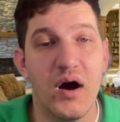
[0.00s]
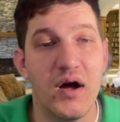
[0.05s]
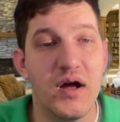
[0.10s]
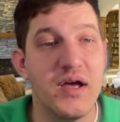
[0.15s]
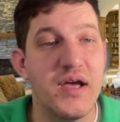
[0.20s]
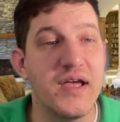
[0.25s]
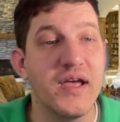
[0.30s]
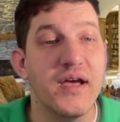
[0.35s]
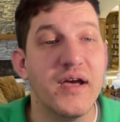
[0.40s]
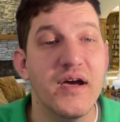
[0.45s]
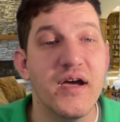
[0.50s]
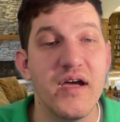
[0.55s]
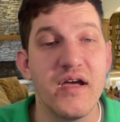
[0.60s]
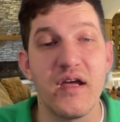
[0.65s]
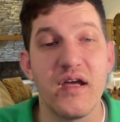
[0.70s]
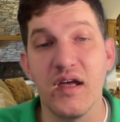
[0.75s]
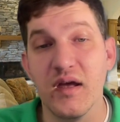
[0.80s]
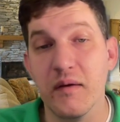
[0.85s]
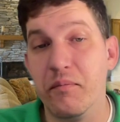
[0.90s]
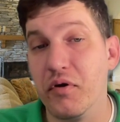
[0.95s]

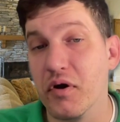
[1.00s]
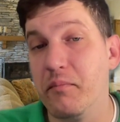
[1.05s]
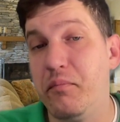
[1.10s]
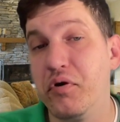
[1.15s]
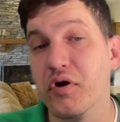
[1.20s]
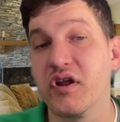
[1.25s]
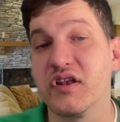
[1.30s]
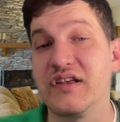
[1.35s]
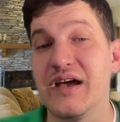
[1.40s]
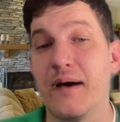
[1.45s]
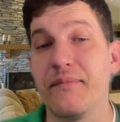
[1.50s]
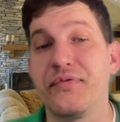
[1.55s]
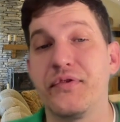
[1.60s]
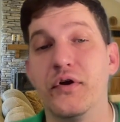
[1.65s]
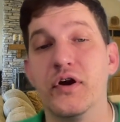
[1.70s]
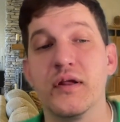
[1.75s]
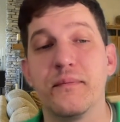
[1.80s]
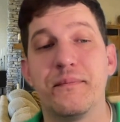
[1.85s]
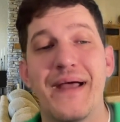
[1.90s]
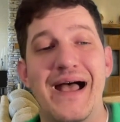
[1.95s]
He put a top
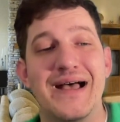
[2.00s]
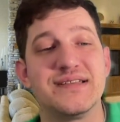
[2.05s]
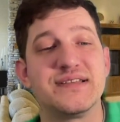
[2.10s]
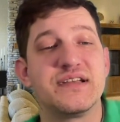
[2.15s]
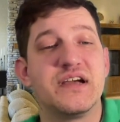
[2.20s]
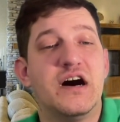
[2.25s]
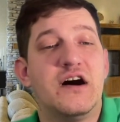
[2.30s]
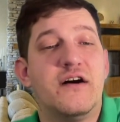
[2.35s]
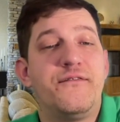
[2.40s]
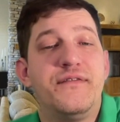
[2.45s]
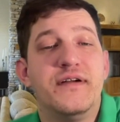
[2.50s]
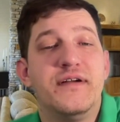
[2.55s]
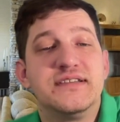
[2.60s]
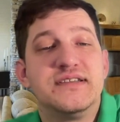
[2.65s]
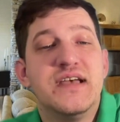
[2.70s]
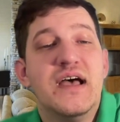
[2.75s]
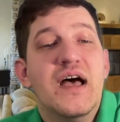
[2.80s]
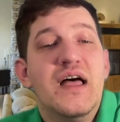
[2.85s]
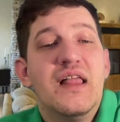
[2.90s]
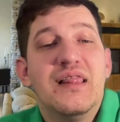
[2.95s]
30 passing
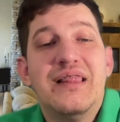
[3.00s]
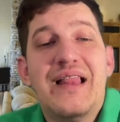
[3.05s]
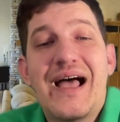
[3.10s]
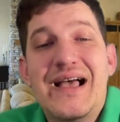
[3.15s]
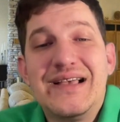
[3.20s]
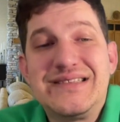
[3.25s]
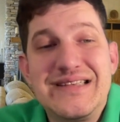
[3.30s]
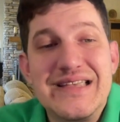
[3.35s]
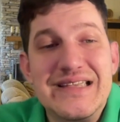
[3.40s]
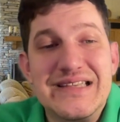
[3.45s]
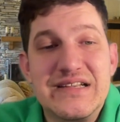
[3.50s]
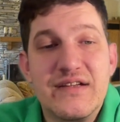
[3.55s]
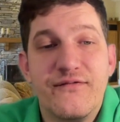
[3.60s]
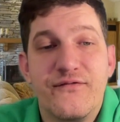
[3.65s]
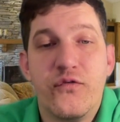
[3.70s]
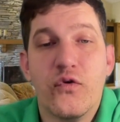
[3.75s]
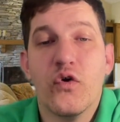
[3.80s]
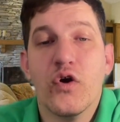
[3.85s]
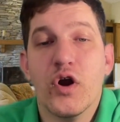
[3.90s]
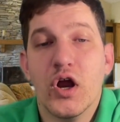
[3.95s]
offense last season
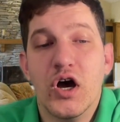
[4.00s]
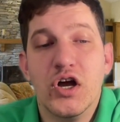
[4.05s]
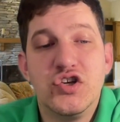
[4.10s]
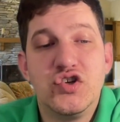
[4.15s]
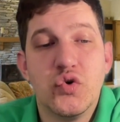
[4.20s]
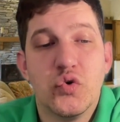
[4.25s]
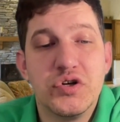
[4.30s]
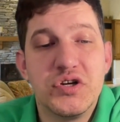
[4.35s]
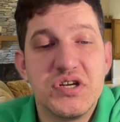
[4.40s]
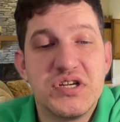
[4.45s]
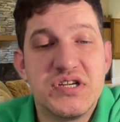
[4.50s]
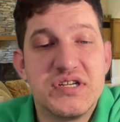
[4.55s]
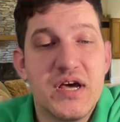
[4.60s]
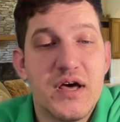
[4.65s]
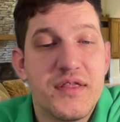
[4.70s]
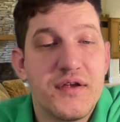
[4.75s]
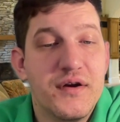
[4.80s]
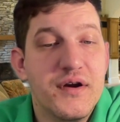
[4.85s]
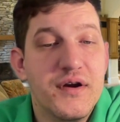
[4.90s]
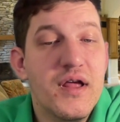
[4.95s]
for Georgia
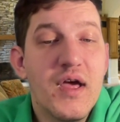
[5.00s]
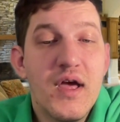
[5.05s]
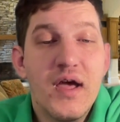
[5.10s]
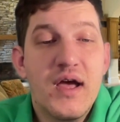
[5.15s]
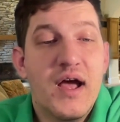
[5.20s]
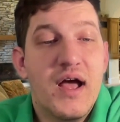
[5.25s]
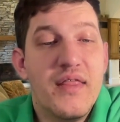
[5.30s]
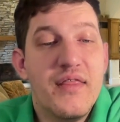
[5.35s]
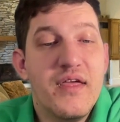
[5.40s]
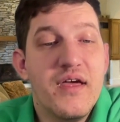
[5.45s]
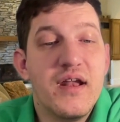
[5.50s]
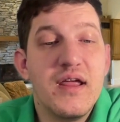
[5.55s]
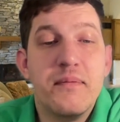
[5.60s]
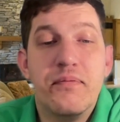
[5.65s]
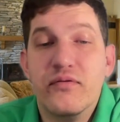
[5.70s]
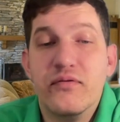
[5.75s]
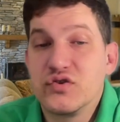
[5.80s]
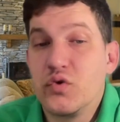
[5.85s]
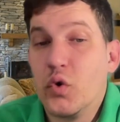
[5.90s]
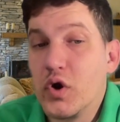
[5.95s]
Southern, and then he
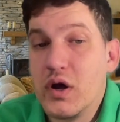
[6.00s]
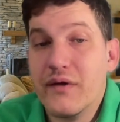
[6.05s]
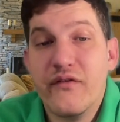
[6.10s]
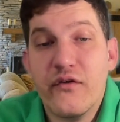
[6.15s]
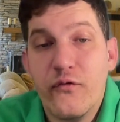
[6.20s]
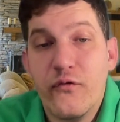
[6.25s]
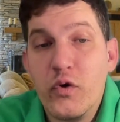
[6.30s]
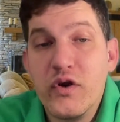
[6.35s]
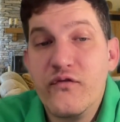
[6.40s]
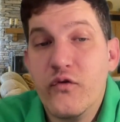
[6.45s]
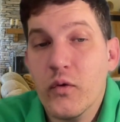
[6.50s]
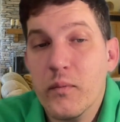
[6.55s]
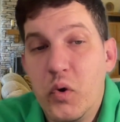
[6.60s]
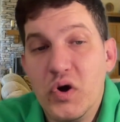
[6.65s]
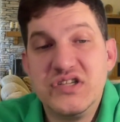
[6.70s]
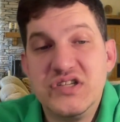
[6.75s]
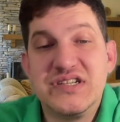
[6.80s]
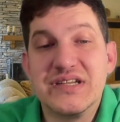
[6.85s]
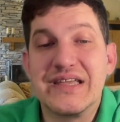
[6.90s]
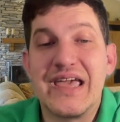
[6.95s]
scored over 44
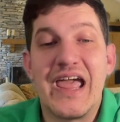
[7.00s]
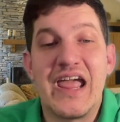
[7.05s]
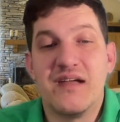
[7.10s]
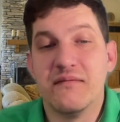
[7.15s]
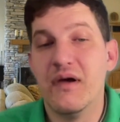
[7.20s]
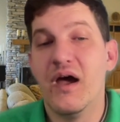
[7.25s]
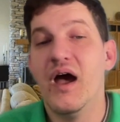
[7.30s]
points a game